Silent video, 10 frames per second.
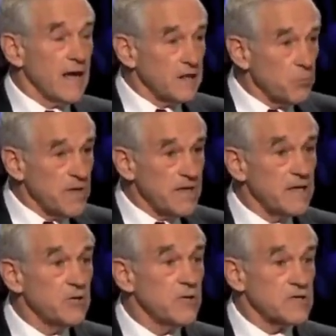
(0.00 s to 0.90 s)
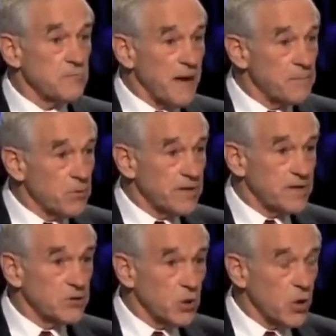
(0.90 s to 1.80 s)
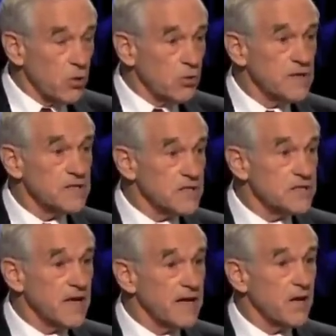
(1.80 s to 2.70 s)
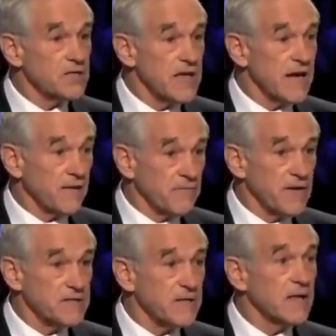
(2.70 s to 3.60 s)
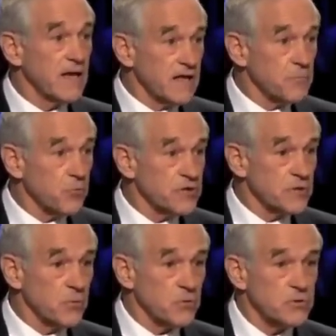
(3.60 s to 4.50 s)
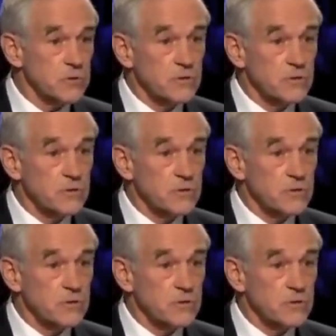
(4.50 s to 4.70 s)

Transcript: And we can do this by building coalitions and not sacrificing any principles.